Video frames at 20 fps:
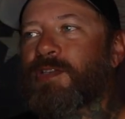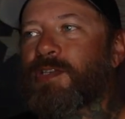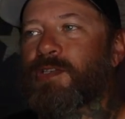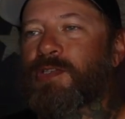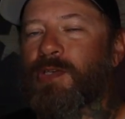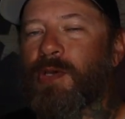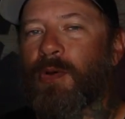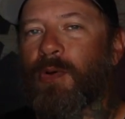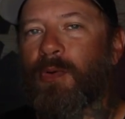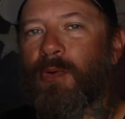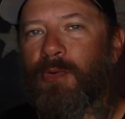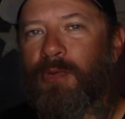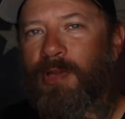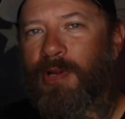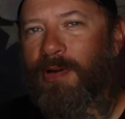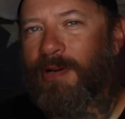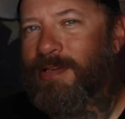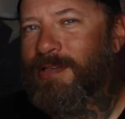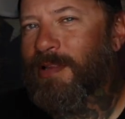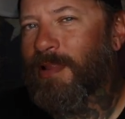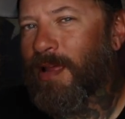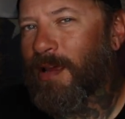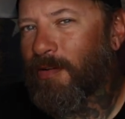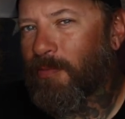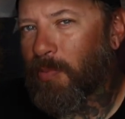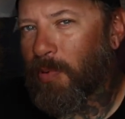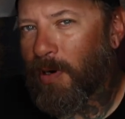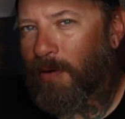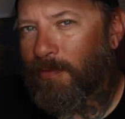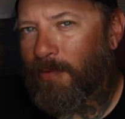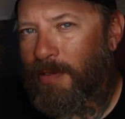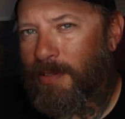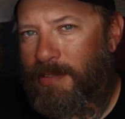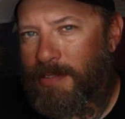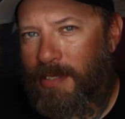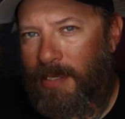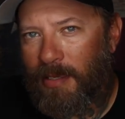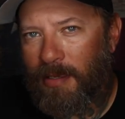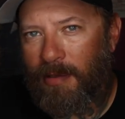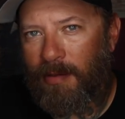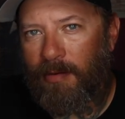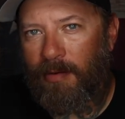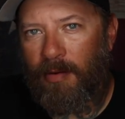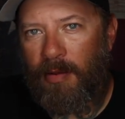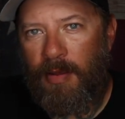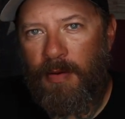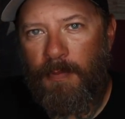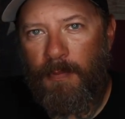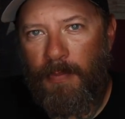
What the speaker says: So there is a lot of preference in